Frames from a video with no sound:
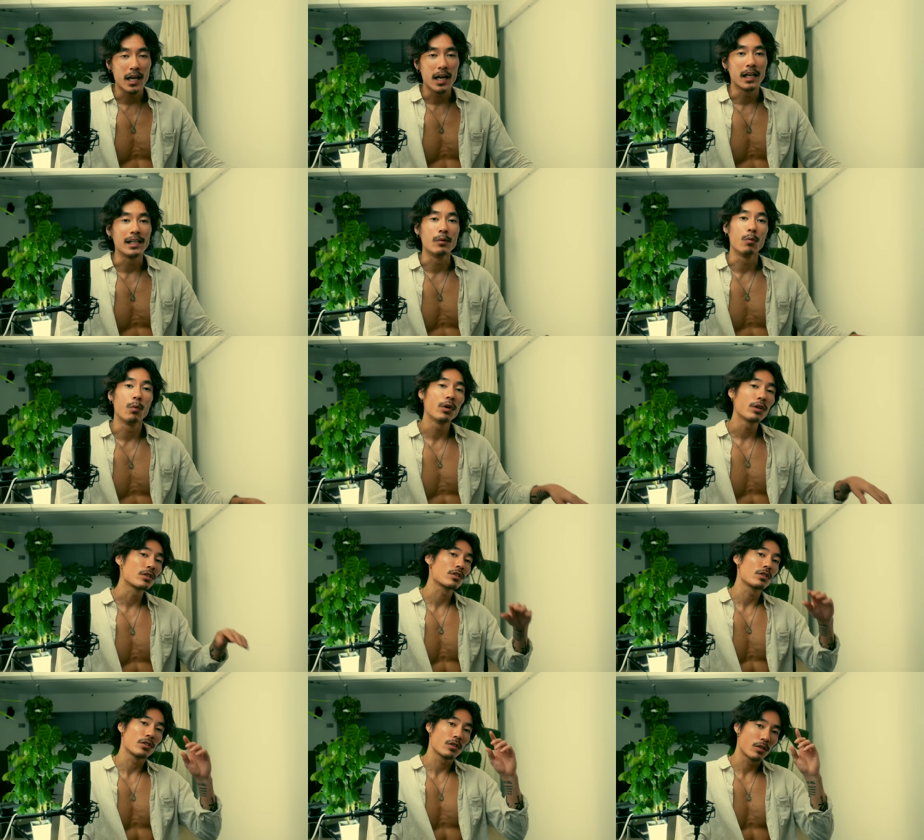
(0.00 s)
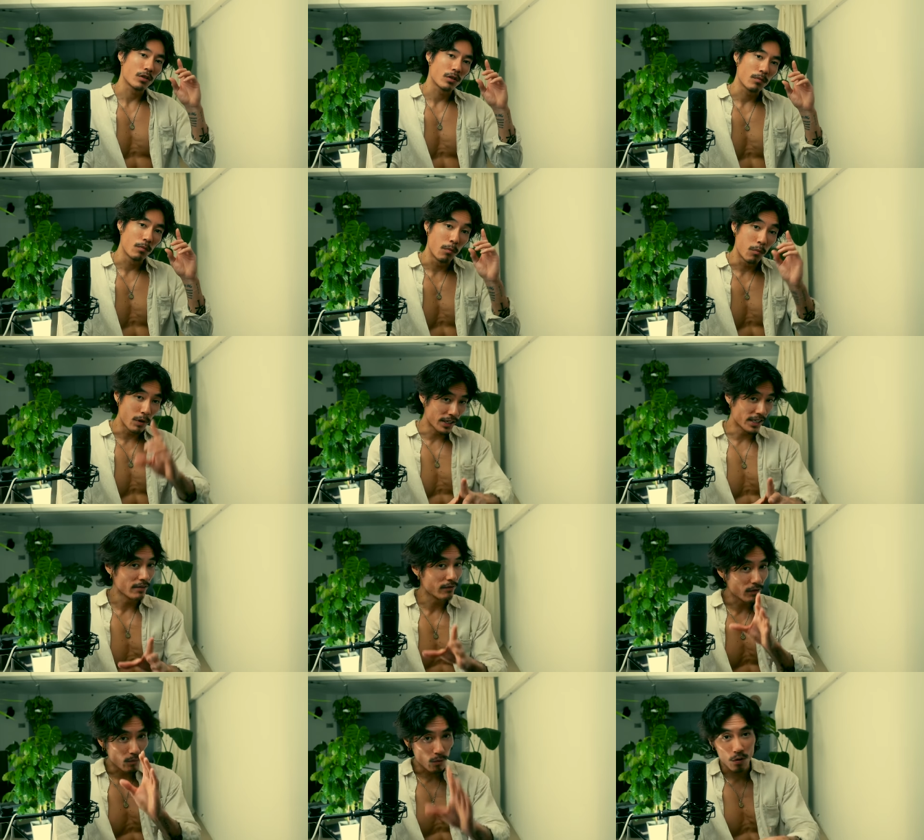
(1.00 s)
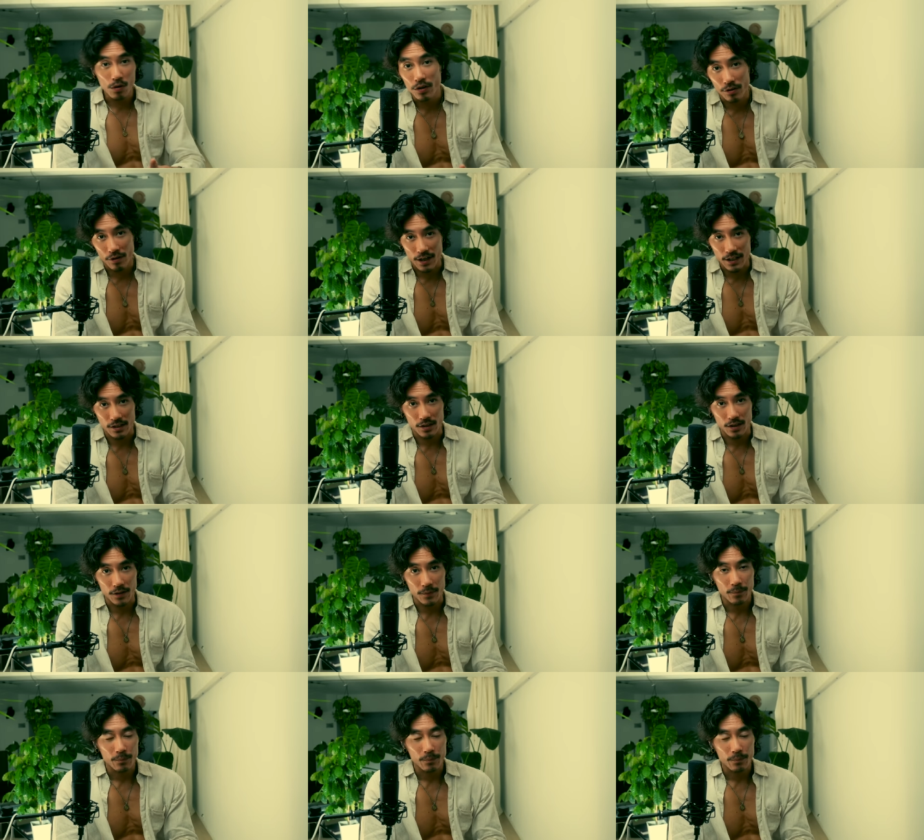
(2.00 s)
And then what's even more crazy